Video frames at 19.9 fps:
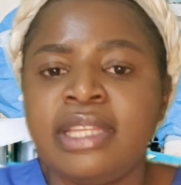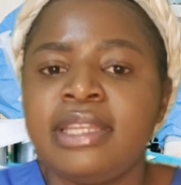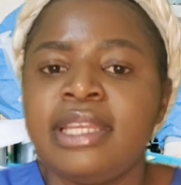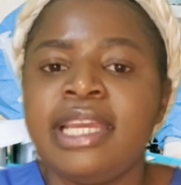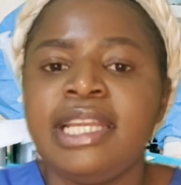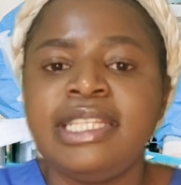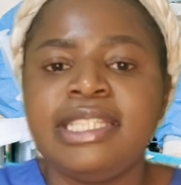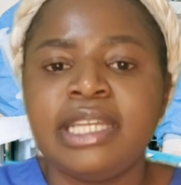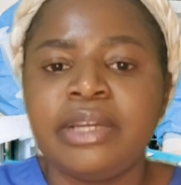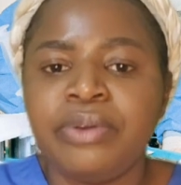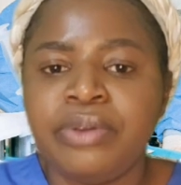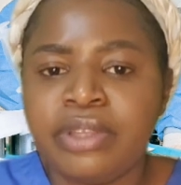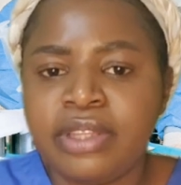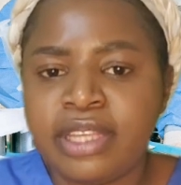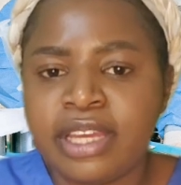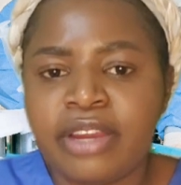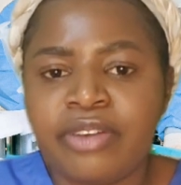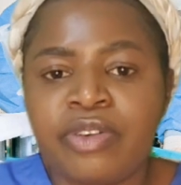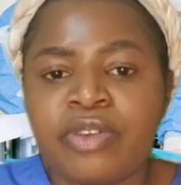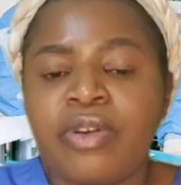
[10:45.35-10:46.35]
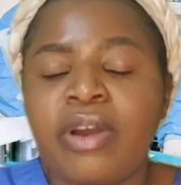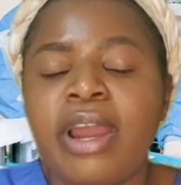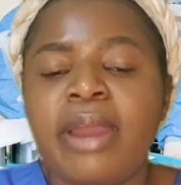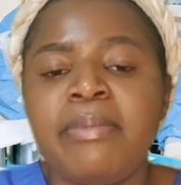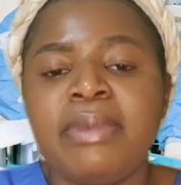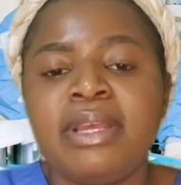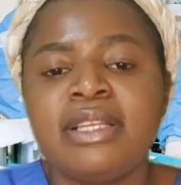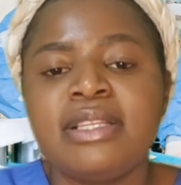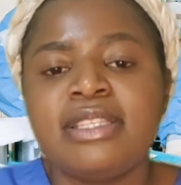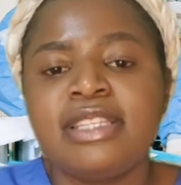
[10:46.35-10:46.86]
They tell you their
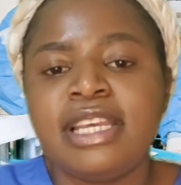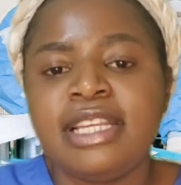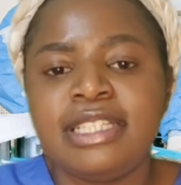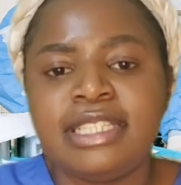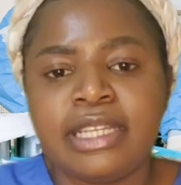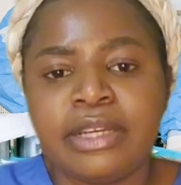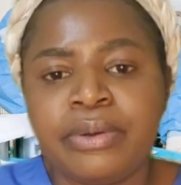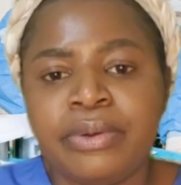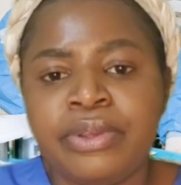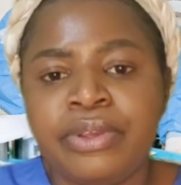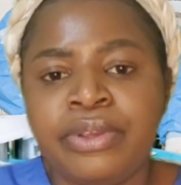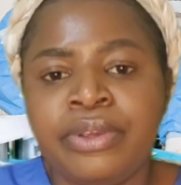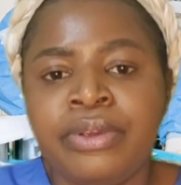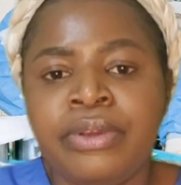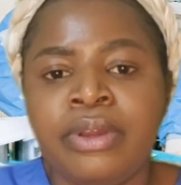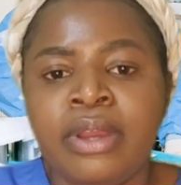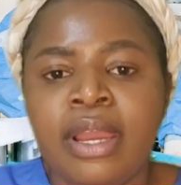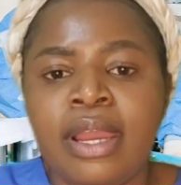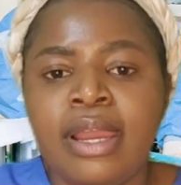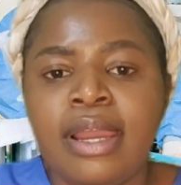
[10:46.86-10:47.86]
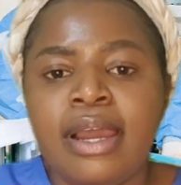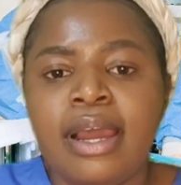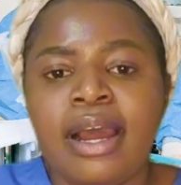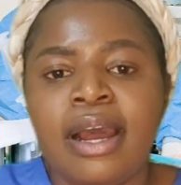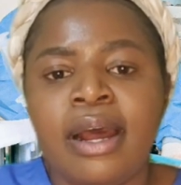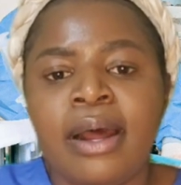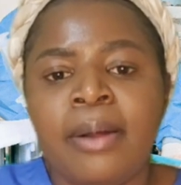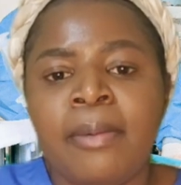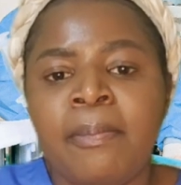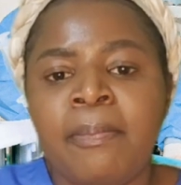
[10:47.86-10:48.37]
requirements, they tell you
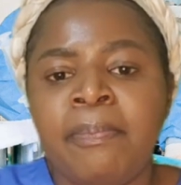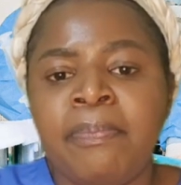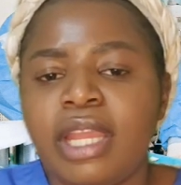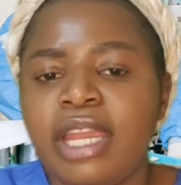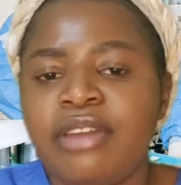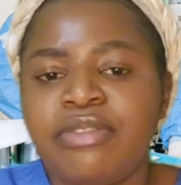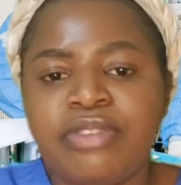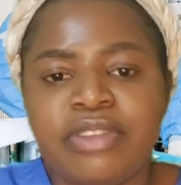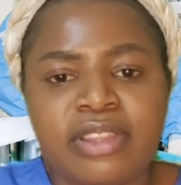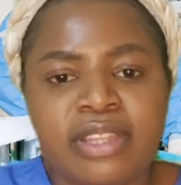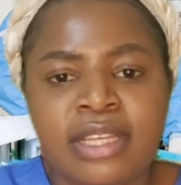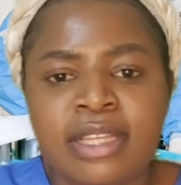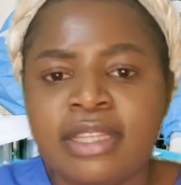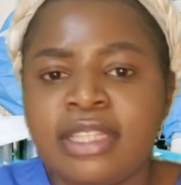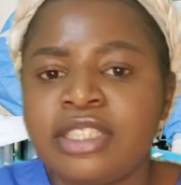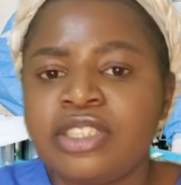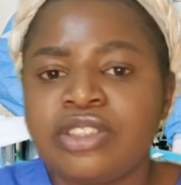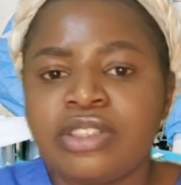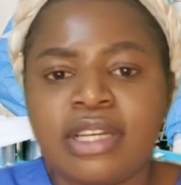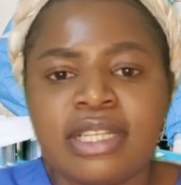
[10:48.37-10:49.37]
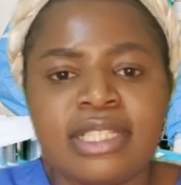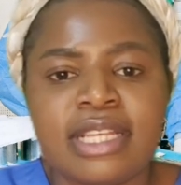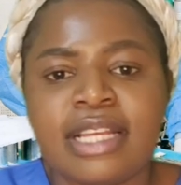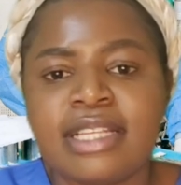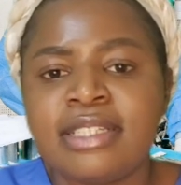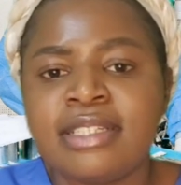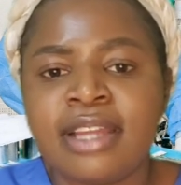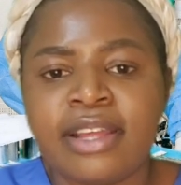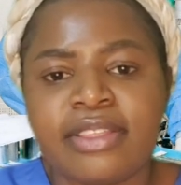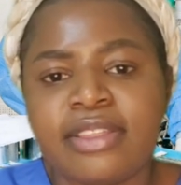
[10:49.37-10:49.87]
everything. The trust has
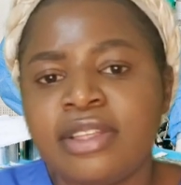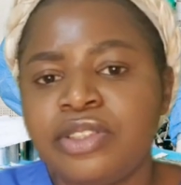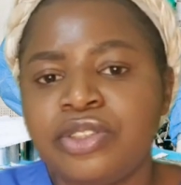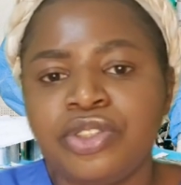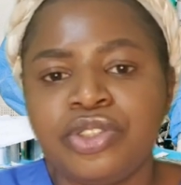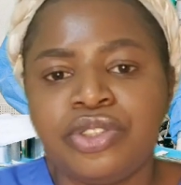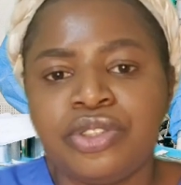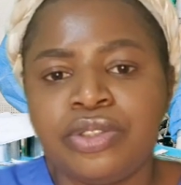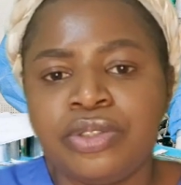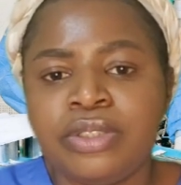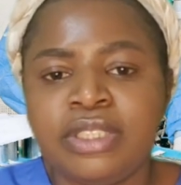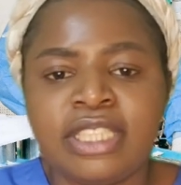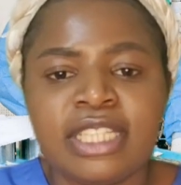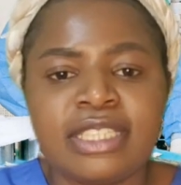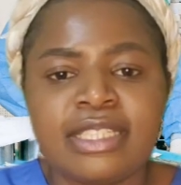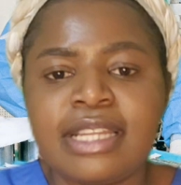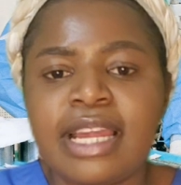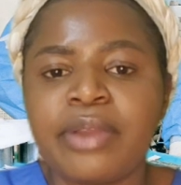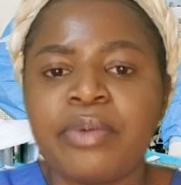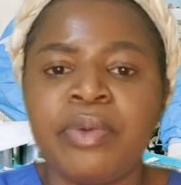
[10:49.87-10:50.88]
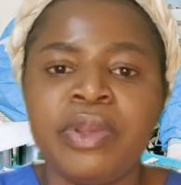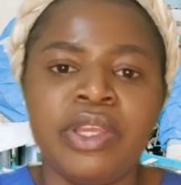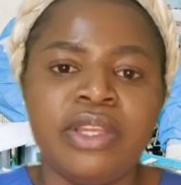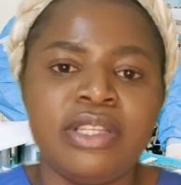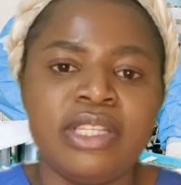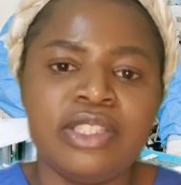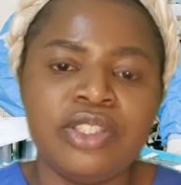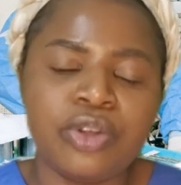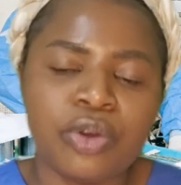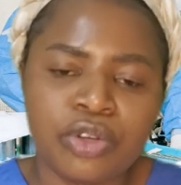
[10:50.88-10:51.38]
nothing to do. Just like when you
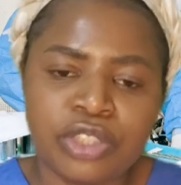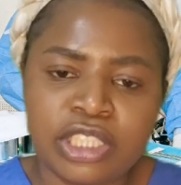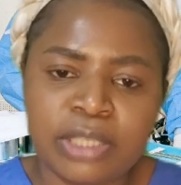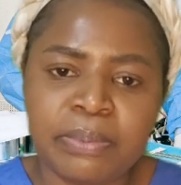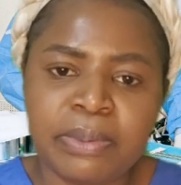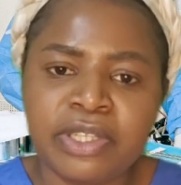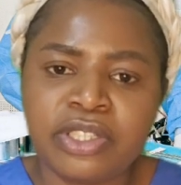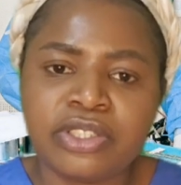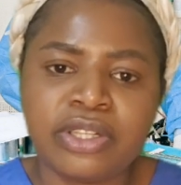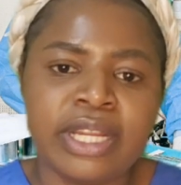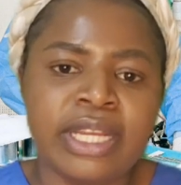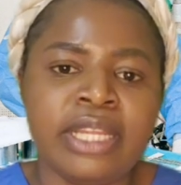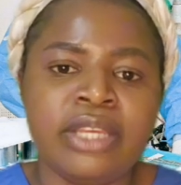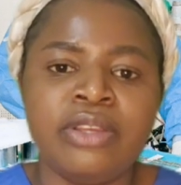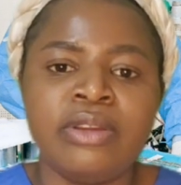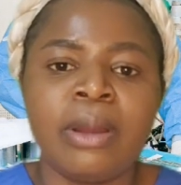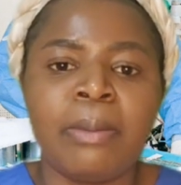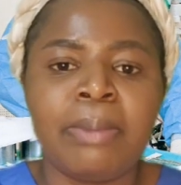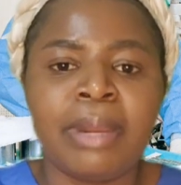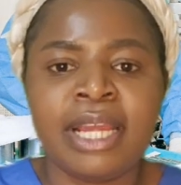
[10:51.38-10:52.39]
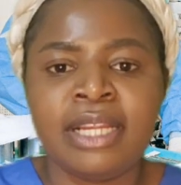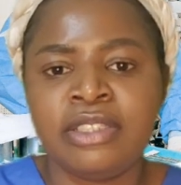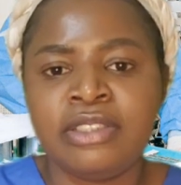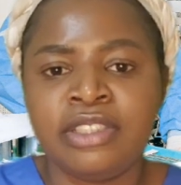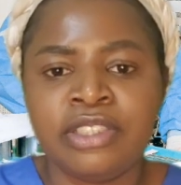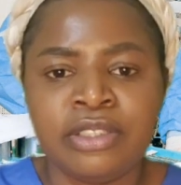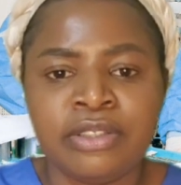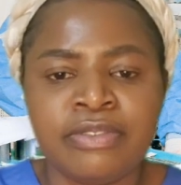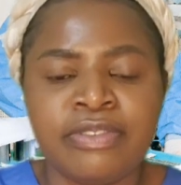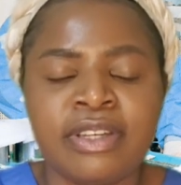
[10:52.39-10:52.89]
did your ODP training, you apply to the
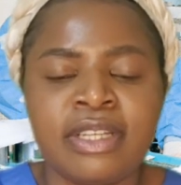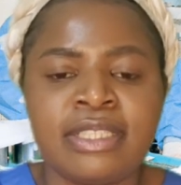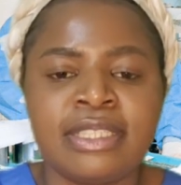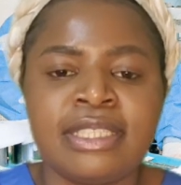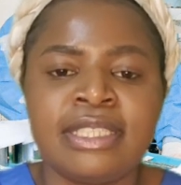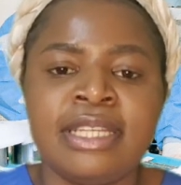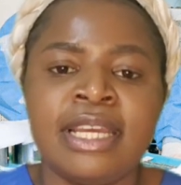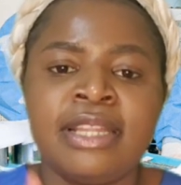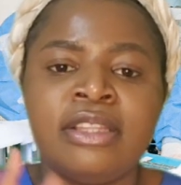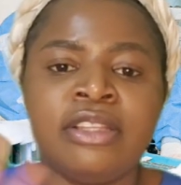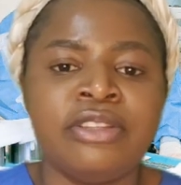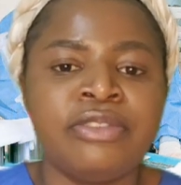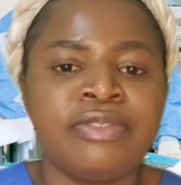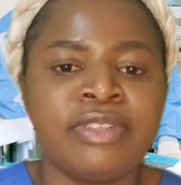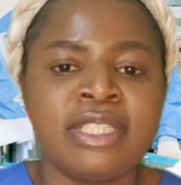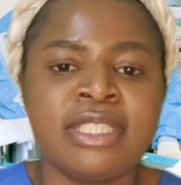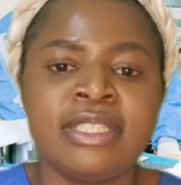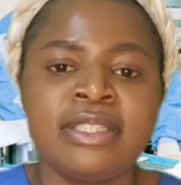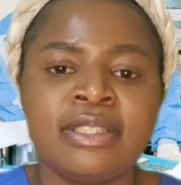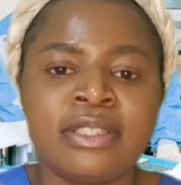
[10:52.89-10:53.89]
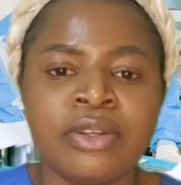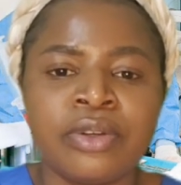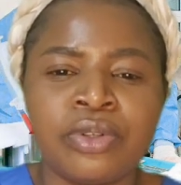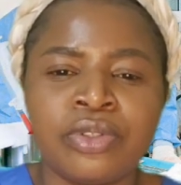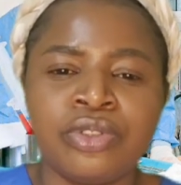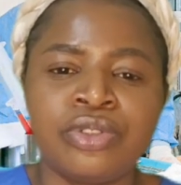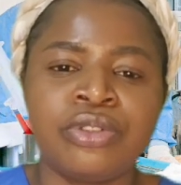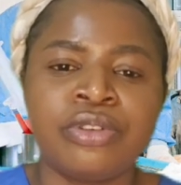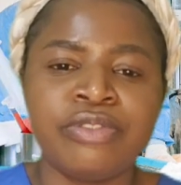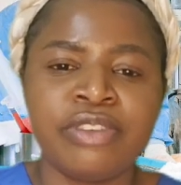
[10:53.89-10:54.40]
university and the university is in
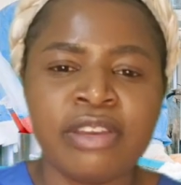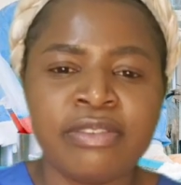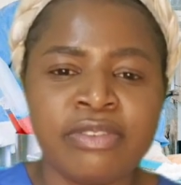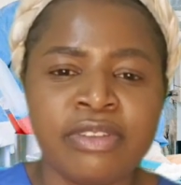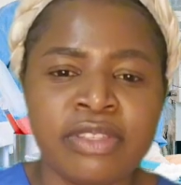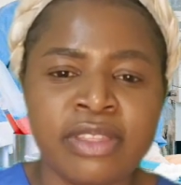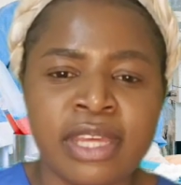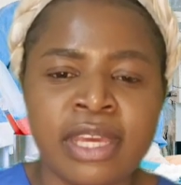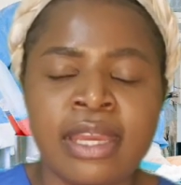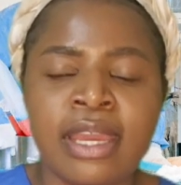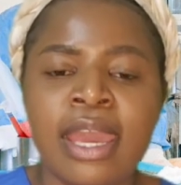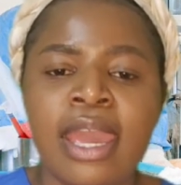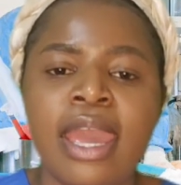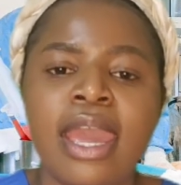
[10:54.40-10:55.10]
control of everything.